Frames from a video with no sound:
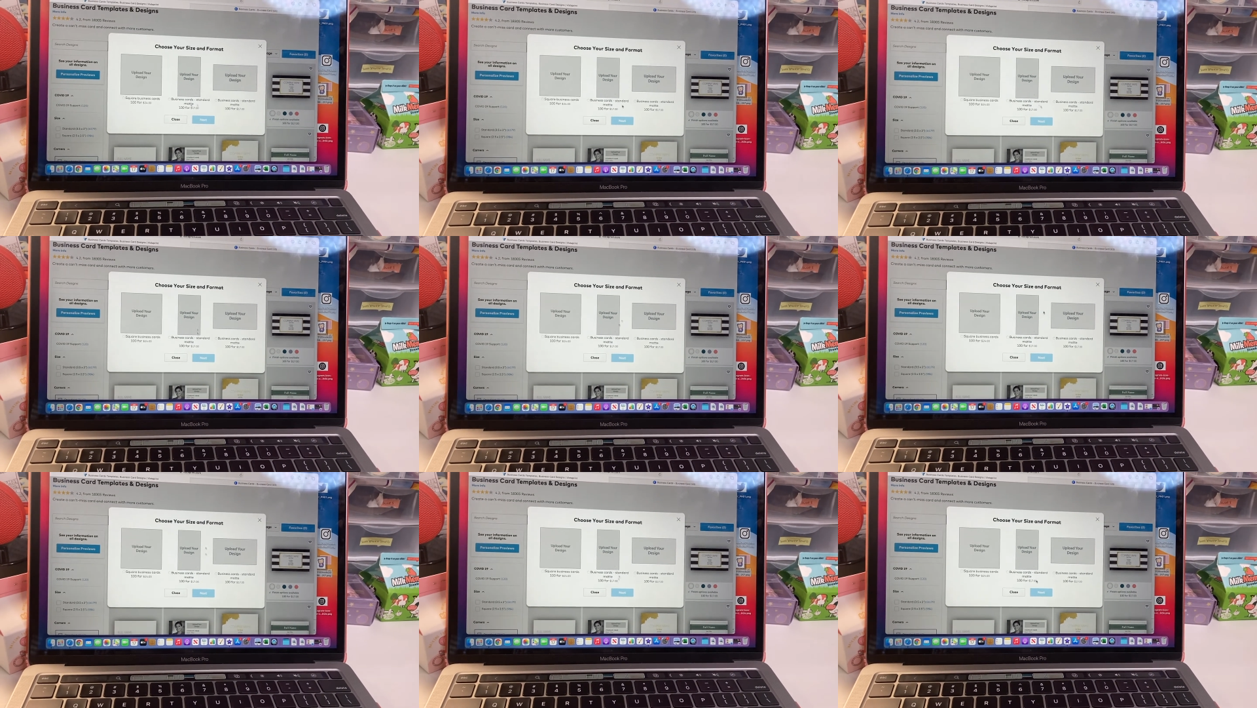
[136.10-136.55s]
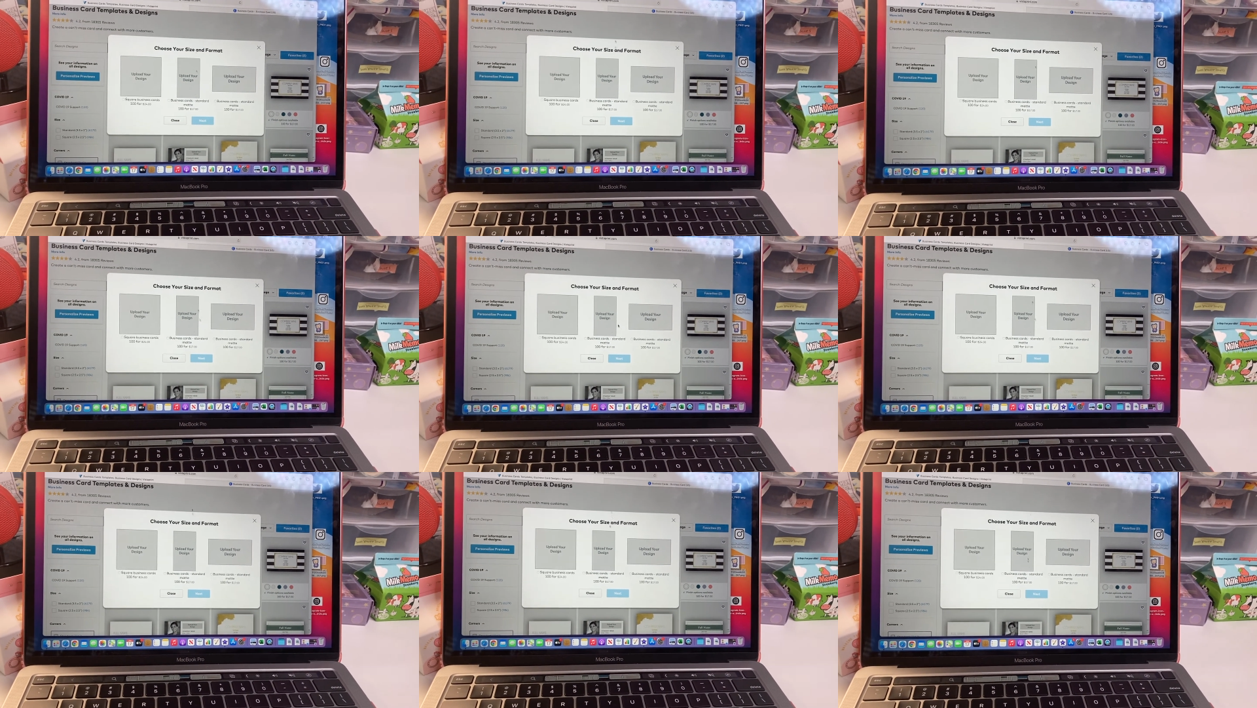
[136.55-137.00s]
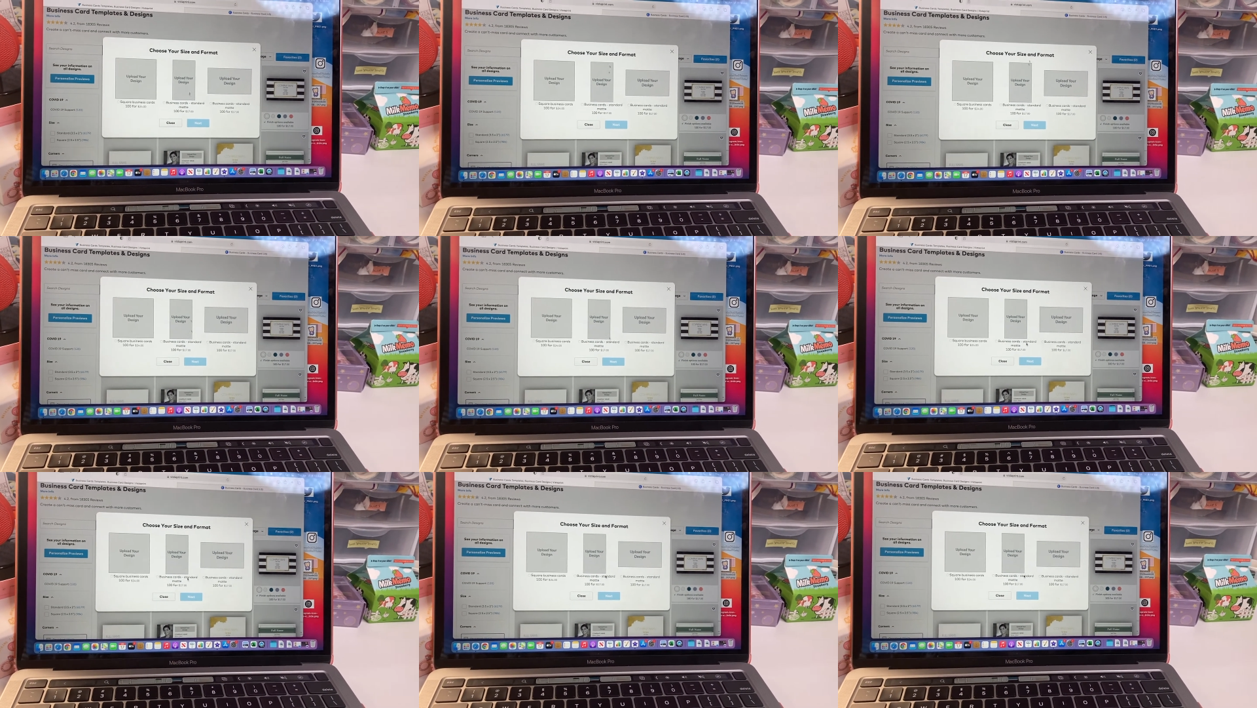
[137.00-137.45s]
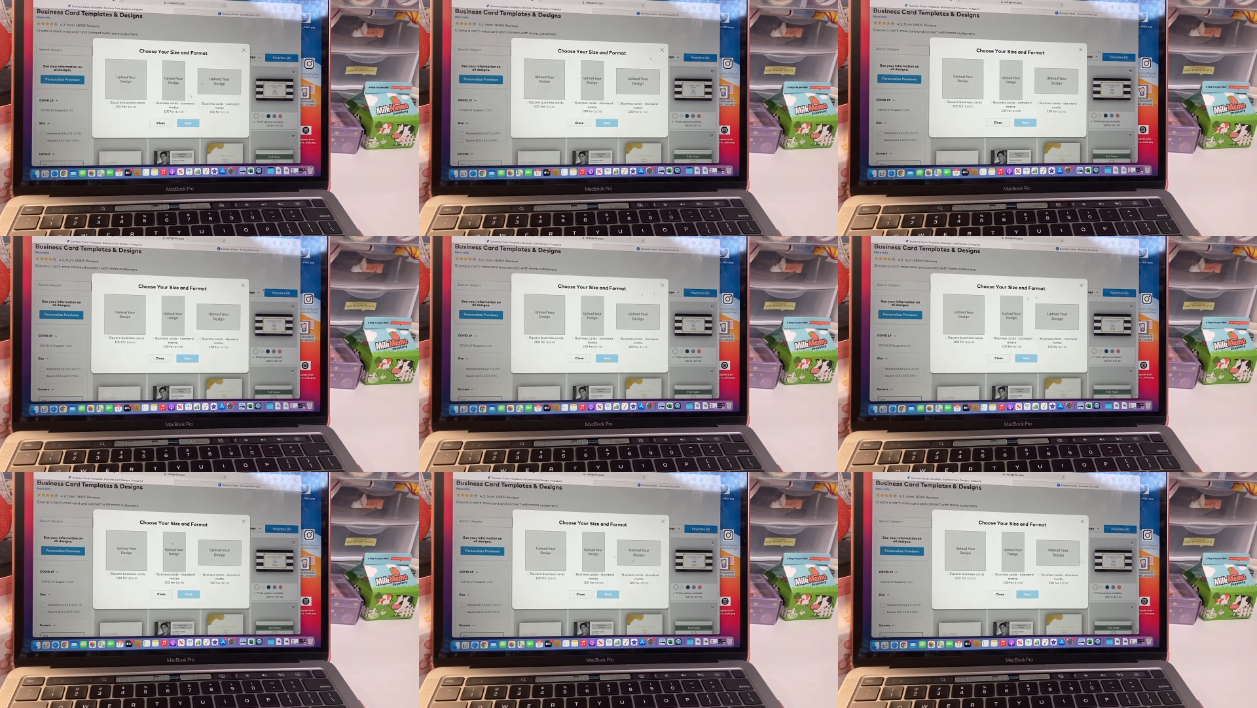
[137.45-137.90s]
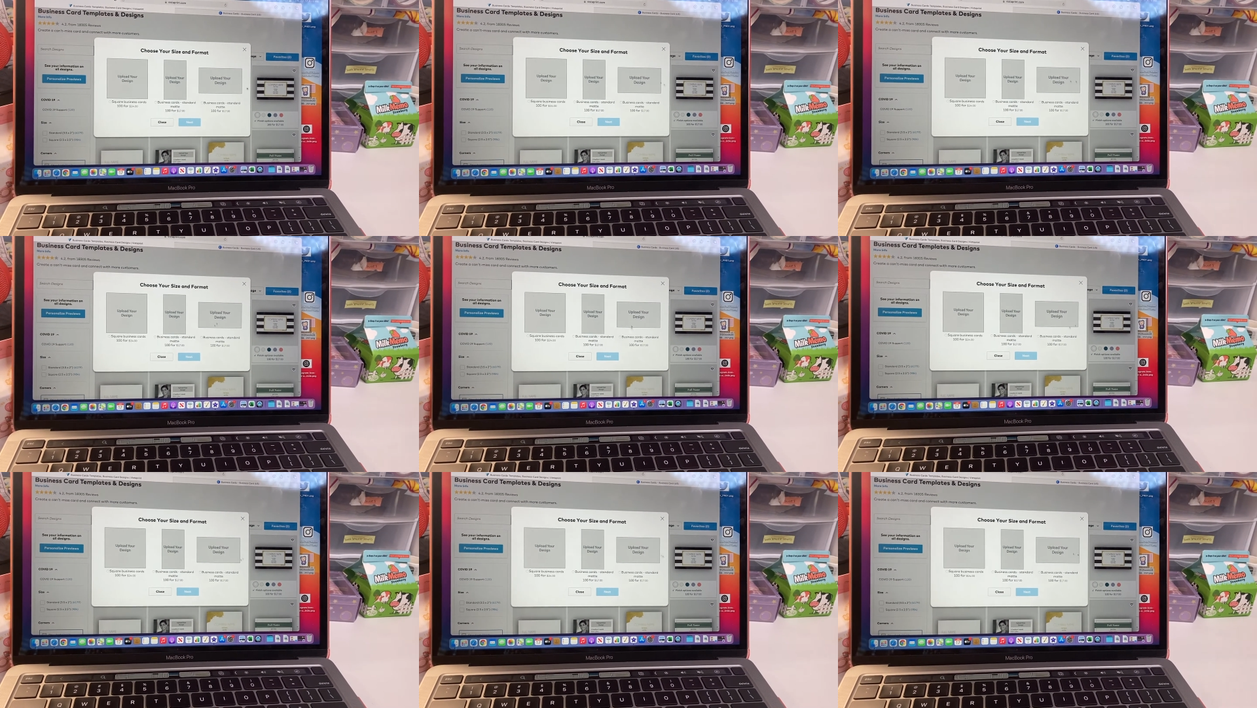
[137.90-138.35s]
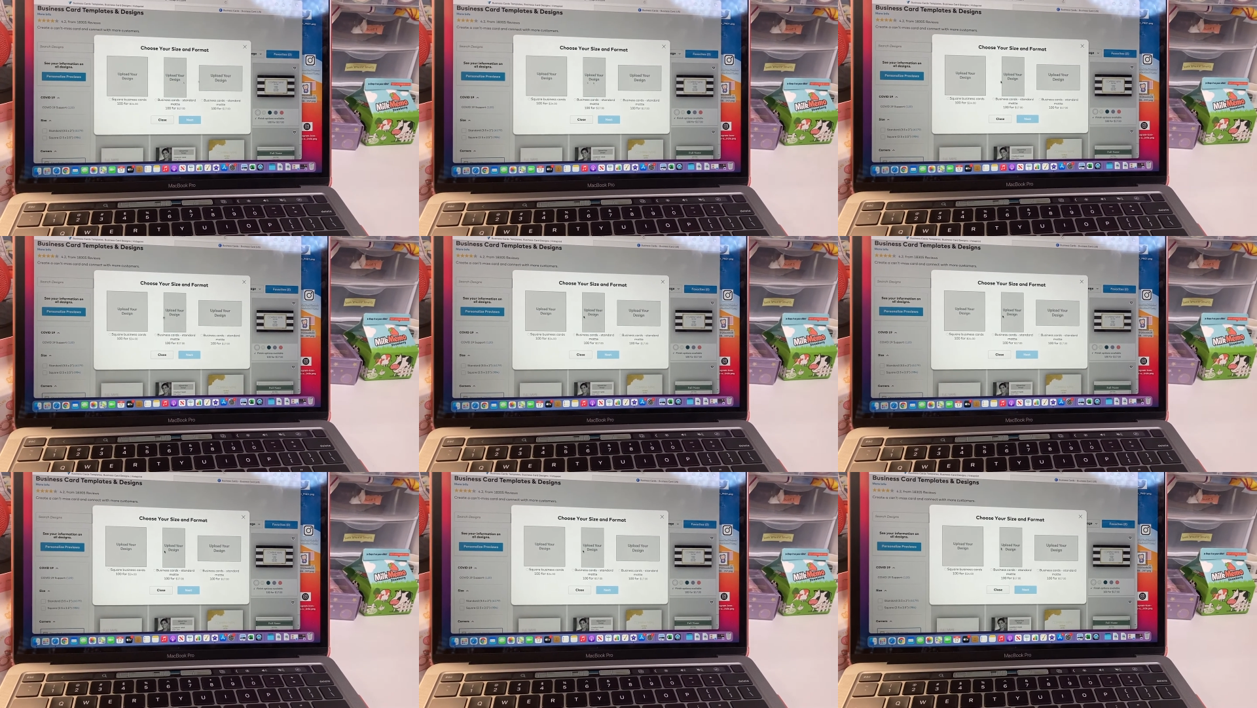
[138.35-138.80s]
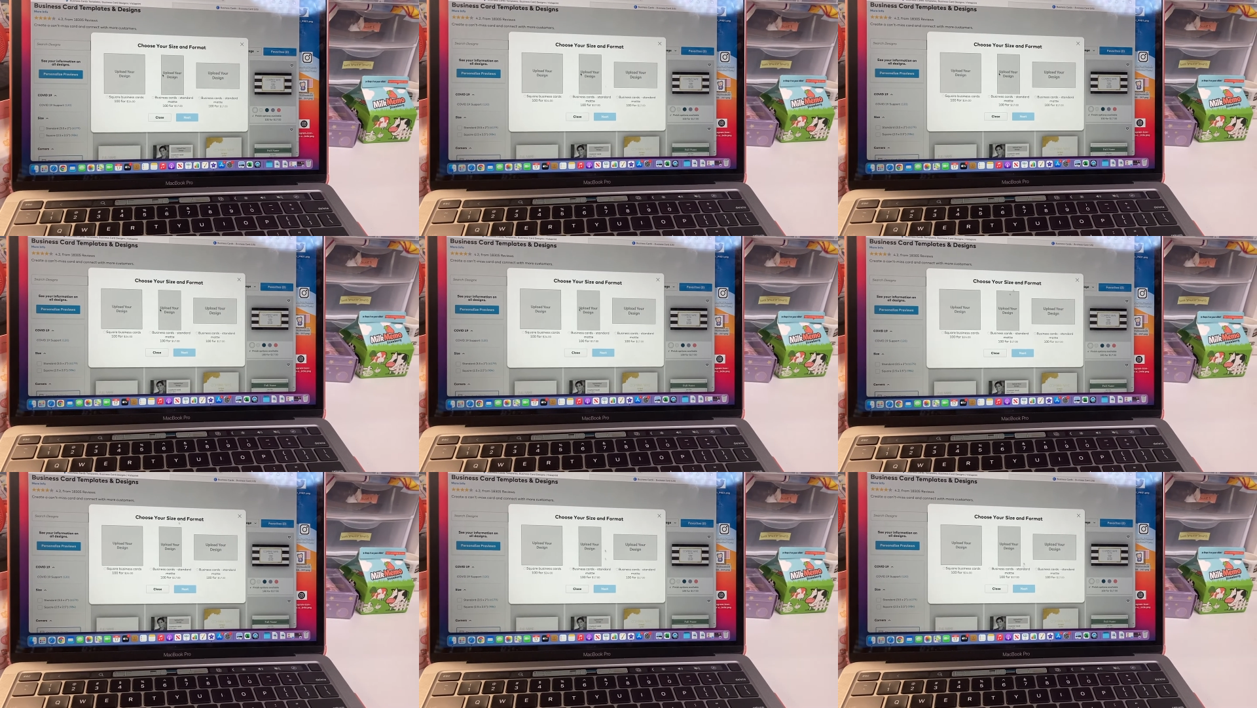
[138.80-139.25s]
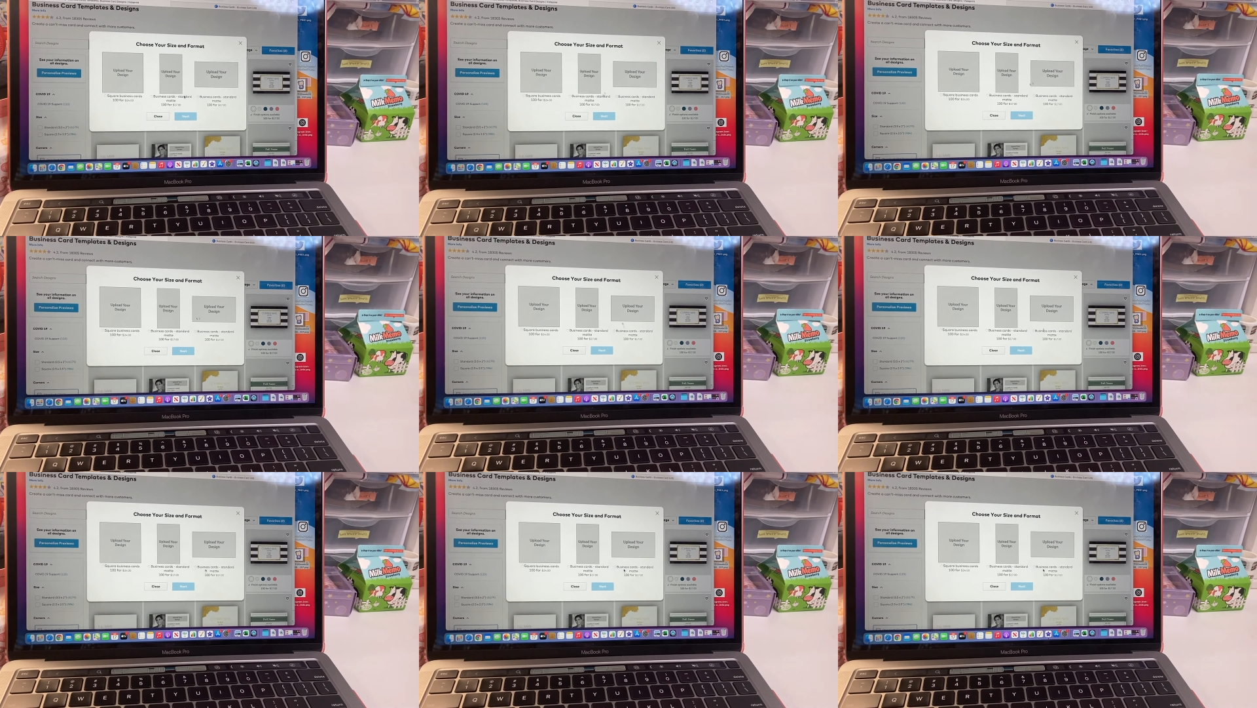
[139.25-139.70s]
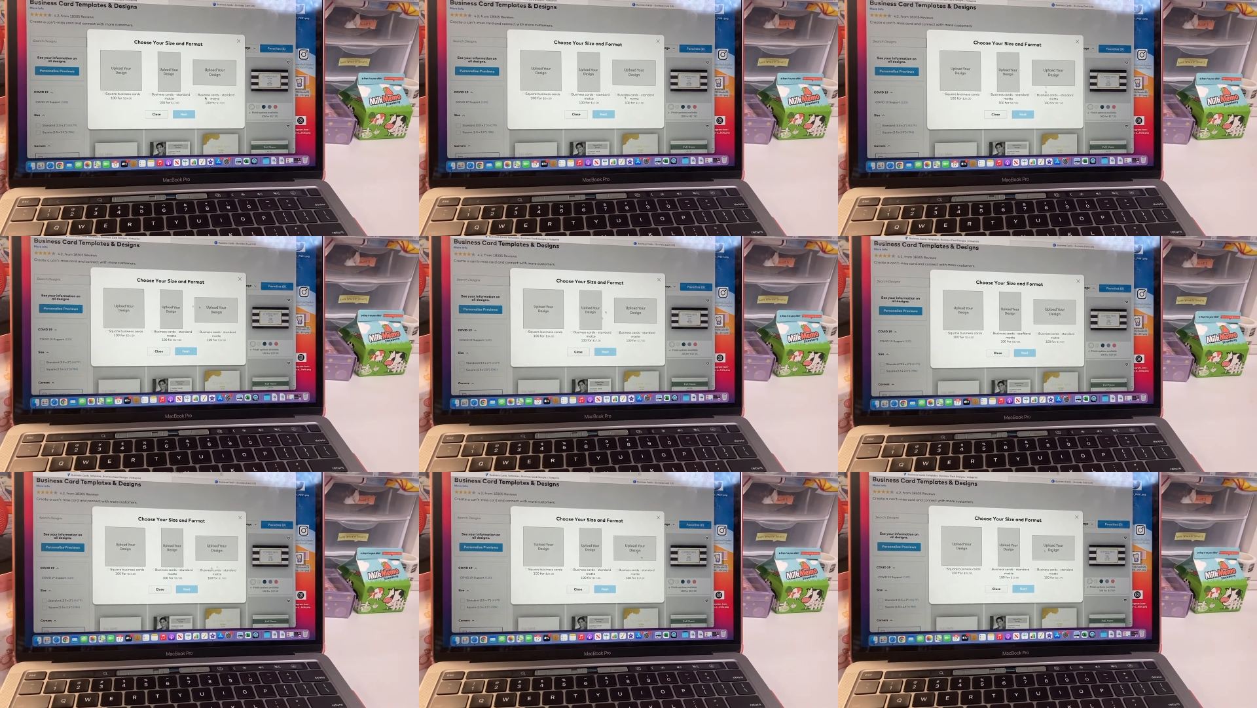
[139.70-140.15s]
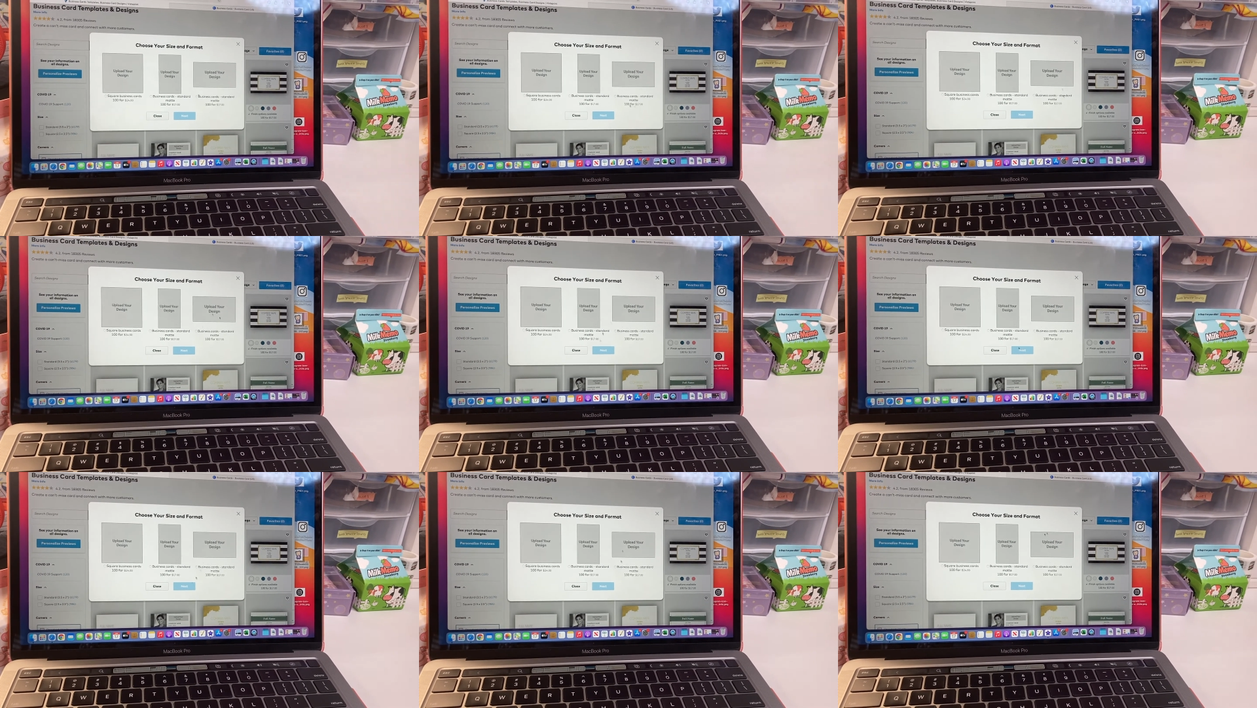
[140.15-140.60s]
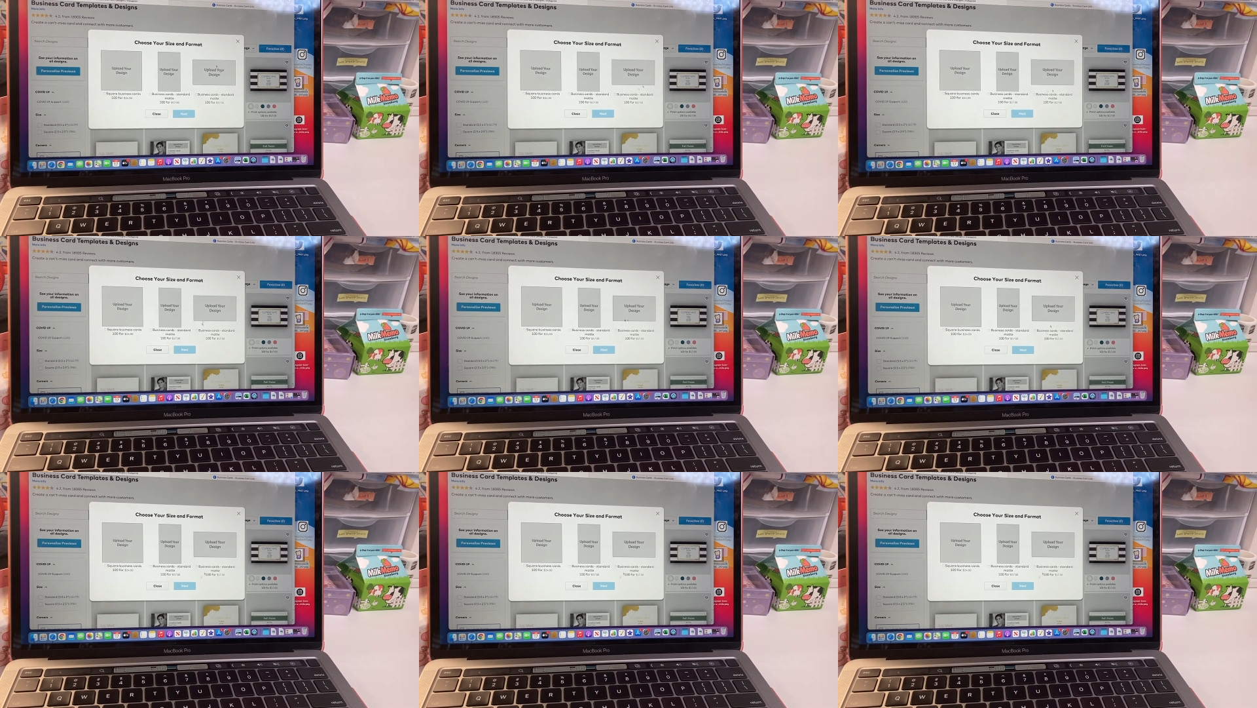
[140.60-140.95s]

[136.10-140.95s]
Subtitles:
No face is visible, so there are no lips to read.